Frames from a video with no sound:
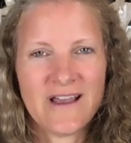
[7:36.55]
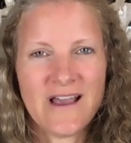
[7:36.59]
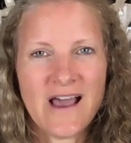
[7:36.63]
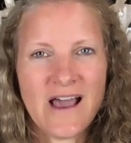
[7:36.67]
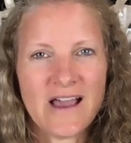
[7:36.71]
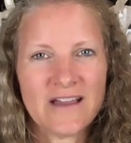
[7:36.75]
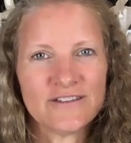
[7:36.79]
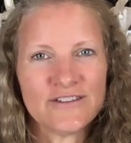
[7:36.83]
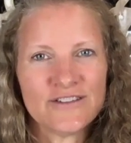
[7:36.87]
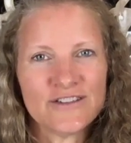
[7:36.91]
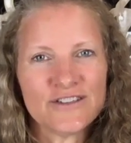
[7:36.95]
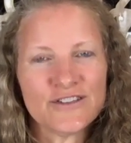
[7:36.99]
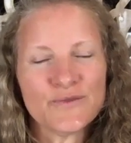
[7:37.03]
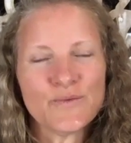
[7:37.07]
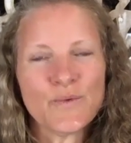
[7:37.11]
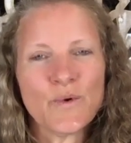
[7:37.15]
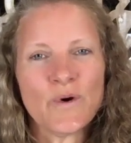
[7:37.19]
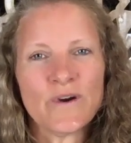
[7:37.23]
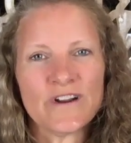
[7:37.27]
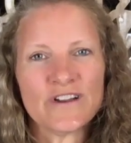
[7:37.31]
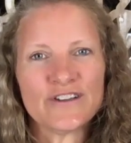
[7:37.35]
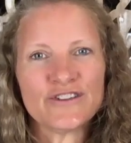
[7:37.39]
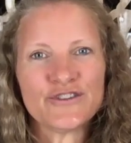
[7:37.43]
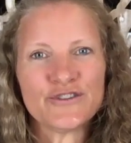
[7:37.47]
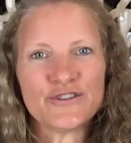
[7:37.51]
I just
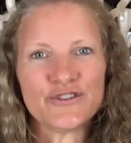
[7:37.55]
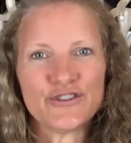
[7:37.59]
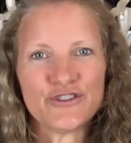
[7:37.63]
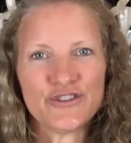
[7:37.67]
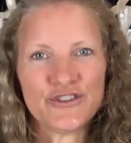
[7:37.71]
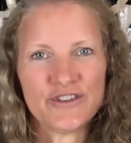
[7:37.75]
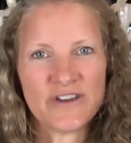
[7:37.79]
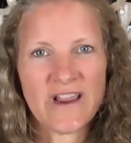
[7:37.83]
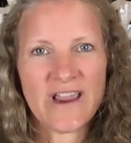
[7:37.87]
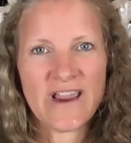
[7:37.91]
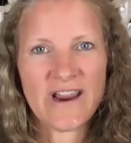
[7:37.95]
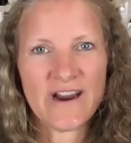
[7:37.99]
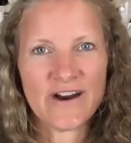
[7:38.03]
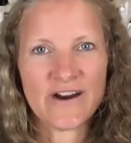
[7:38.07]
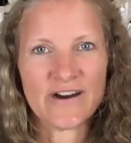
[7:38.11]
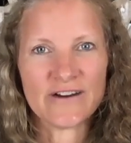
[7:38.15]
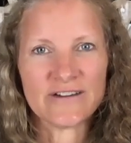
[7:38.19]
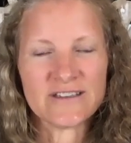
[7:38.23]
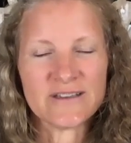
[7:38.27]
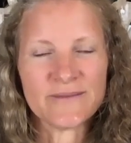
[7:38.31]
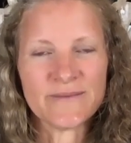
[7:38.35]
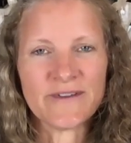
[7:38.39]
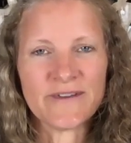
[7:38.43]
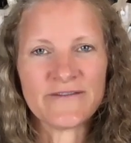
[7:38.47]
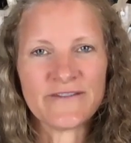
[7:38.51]
wanted to share
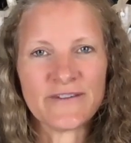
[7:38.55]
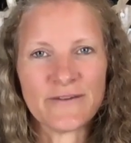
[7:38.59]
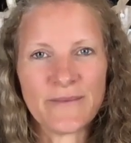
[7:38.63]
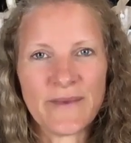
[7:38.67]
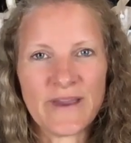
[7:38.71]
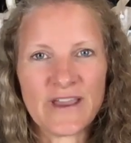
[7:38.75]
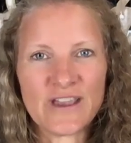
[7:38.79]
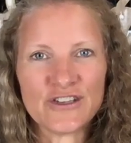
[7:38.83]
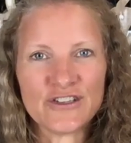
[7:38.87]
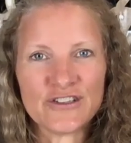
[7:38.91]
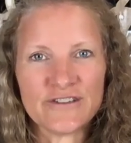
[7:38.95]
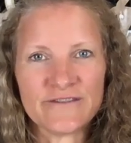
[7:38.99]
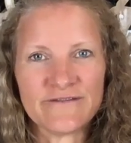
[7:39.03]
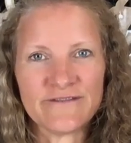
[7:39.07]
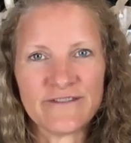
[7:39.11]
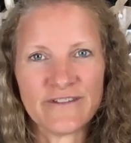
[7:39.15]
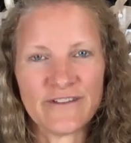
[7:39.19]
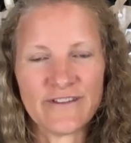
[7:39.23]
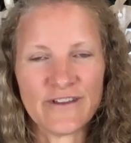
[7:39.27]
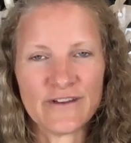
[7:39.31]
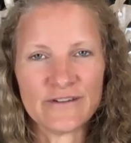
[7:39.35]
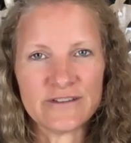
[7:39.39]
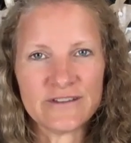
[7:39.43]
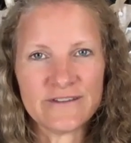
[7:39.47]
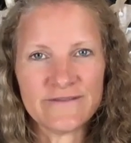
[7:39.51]
some information for
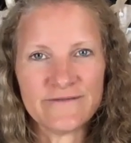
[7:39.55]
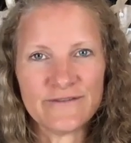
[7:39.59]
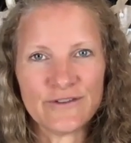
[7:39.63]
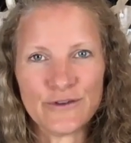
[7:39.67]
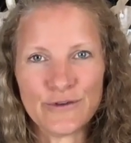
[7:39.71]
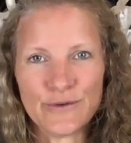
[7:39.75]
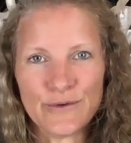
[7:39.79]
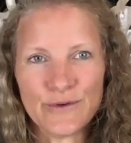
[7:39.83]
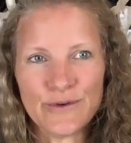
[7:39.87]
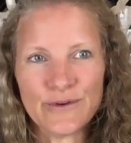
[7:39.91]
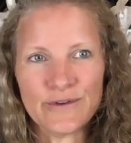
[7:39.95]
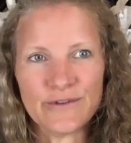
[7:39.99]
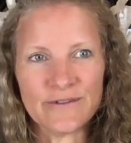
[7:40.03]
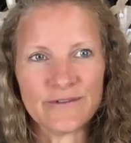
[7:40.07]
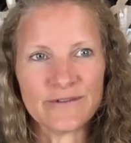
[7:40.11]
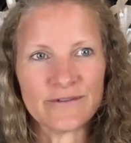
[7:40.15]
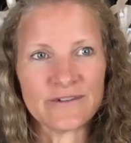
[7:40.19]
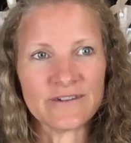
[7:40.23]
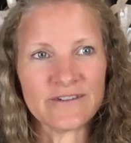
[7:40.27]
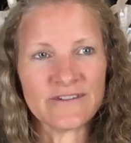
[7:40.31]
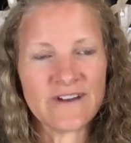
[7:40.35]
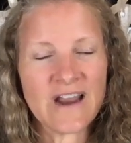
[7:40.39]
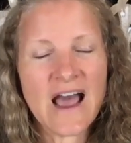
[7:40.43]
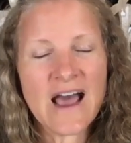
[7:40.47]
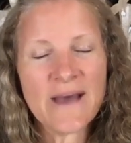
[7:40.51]
those of you who
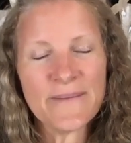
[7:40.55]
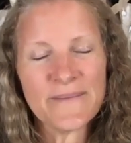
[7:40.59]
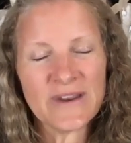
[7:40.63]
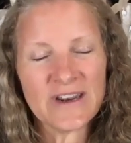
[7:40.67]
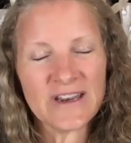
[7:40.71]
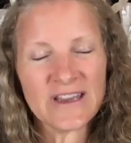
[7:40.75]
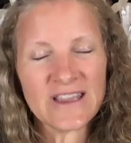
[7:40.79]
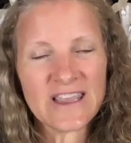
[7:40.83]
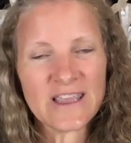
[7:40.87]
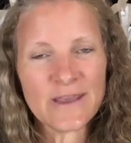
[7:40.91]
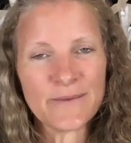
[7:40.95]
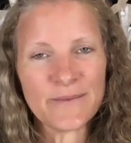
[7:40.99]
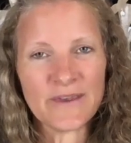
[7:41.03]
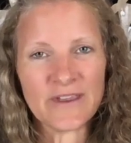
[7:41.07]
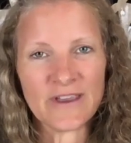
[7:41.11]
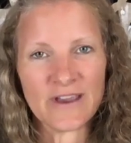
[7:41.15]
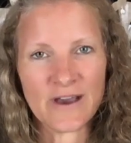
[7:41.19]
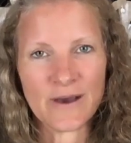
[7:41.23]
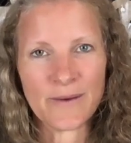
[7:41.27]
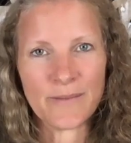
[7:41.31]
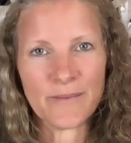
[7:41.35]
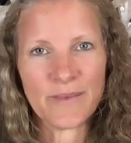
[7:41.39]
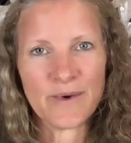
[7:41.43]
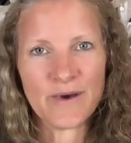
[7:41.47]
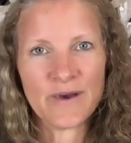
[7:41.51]
have not been keeping
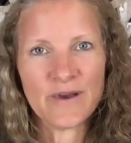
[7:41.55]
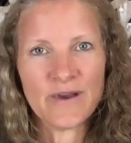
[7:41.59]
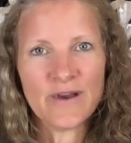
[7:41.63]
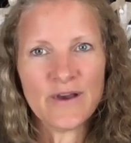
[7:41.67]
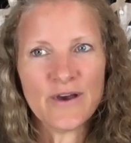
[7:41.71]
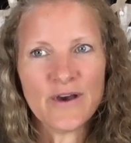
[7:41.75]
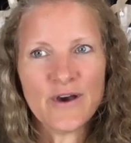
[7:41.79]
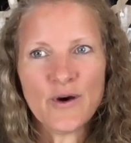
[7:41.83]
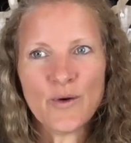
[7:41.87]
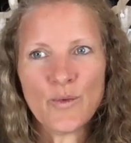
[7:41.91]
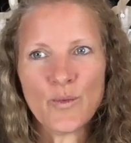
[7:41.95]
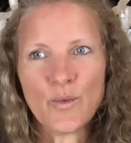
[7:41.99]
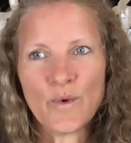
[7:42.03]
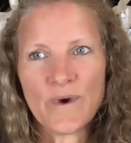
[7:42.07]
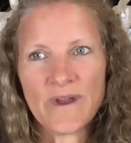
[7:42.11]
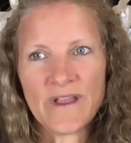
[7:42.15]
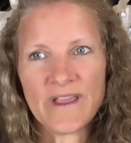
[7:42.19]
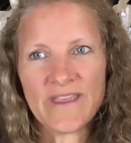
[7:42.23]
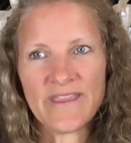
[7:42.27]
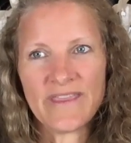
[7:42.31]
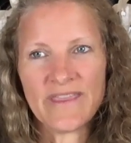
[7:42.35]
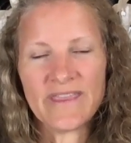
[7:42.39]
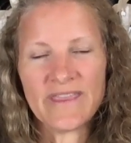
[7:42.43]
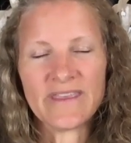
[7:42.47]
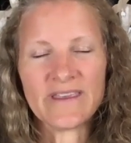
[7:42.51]
up
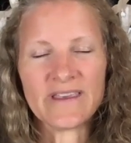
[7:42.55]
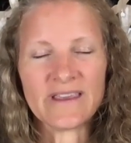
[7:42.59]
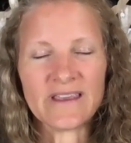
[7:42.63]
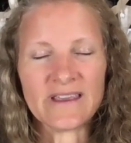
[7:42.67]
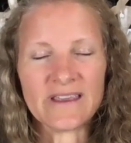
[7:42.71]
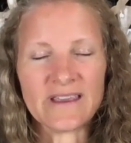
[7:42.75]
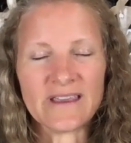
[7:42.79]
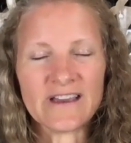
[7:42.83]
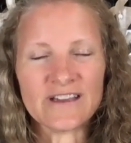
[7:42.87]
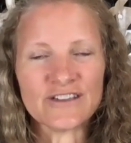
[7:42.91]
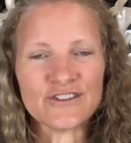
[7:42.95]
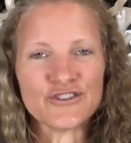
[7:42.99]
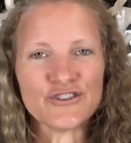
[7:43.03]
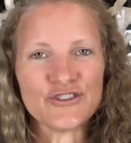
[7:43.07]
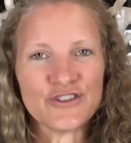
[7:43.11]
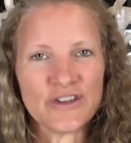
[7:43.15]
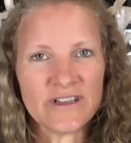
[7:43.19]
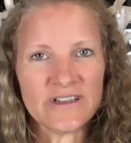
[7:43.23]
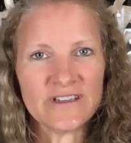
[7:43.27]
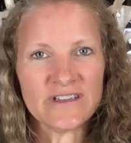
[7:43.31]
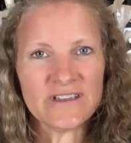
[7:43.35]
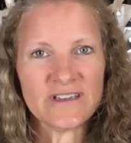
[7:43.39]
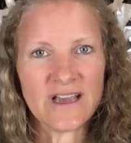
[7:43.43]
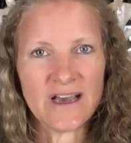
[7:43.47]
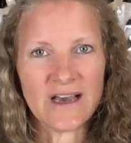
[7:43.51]
with the
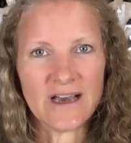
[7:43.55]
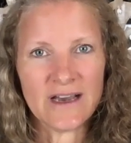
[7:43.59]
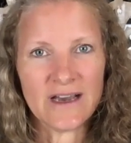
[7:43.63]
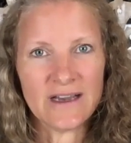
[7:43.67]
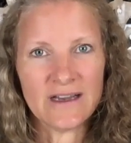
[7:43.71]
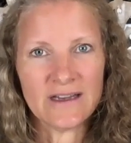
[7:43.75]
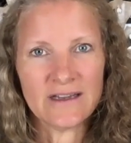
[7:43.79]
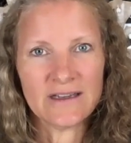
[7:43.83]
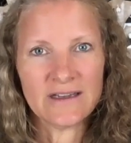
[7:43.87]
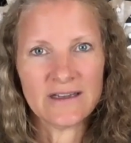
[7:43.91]
agenda